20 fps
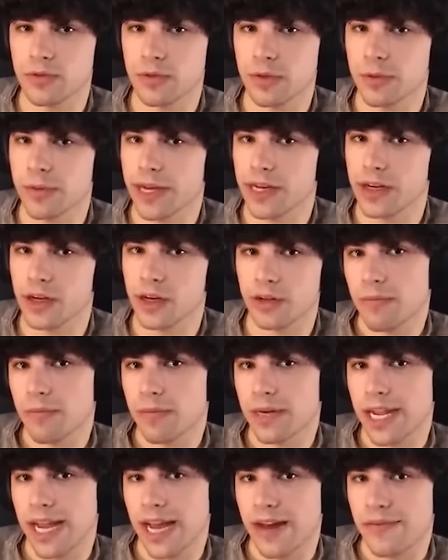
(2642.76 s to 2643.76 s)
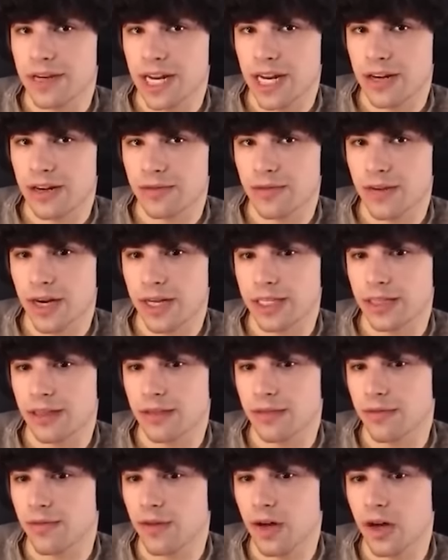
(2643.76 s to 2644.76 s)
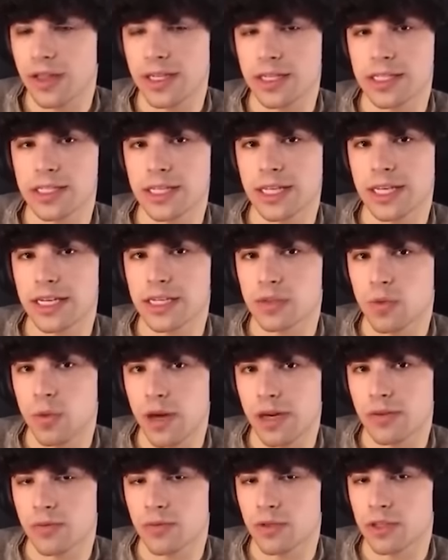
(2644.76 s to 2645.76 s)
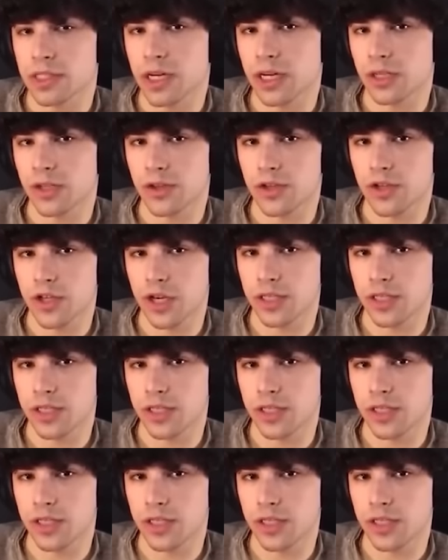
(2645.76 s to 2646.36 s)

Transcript: with being known. But I have clarified that the furthest things went was under the shirt